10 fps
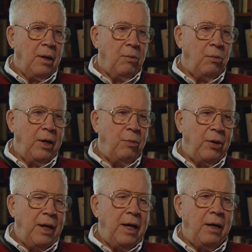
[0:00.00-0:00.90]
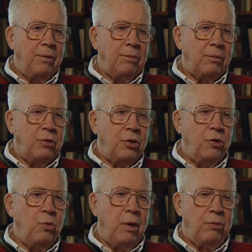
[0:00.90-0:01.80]
We were there to
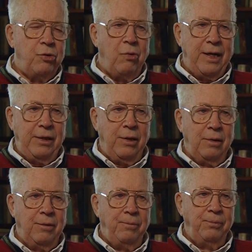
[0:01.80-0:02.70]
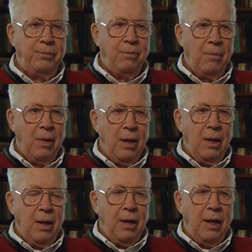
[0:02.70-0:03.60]
do what was right.
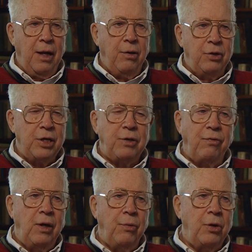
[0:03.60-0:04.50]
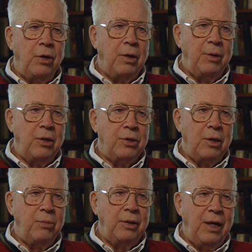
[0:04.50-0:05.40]
And just to follow an order because
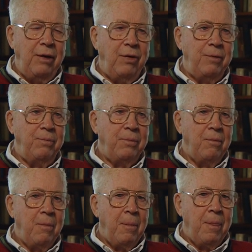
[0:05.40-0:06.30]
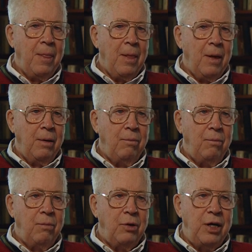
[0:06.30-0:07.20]
someone gave it
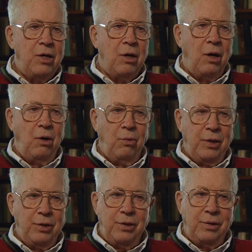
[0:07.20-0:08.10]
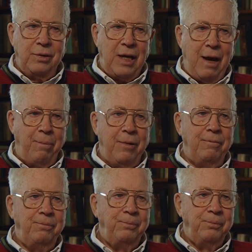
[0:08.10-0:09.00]
didn't always happen.
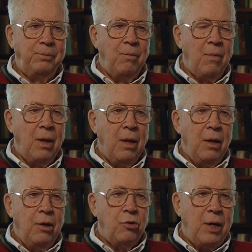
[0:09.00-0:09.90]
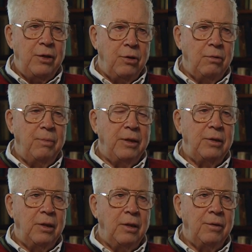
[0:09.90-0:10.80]
Tried to,
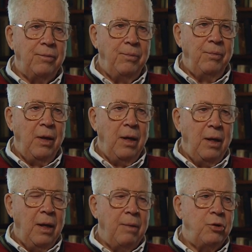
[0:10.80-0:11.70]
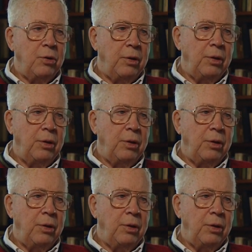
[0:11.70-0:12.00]
but I'm sure